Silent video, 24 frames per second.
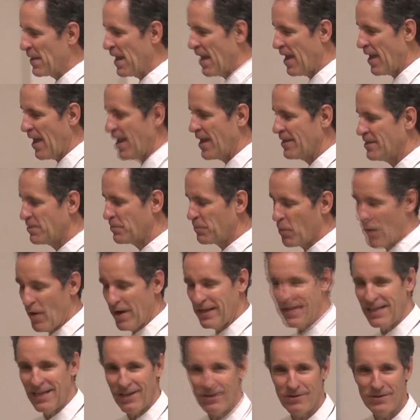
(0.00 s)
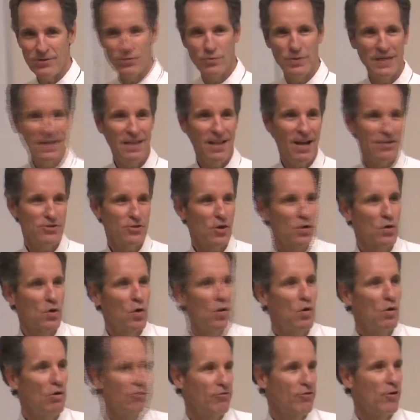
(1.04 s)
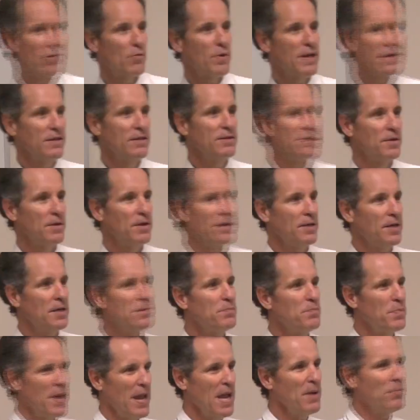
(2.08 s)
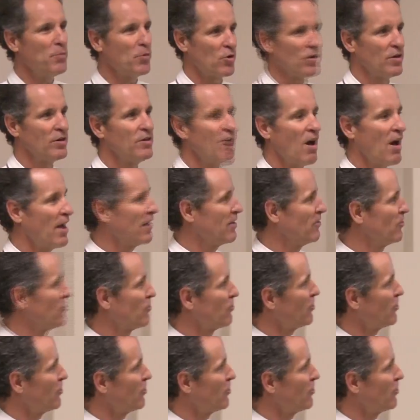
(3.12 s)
And the point here is realize our goals are written in paper and not in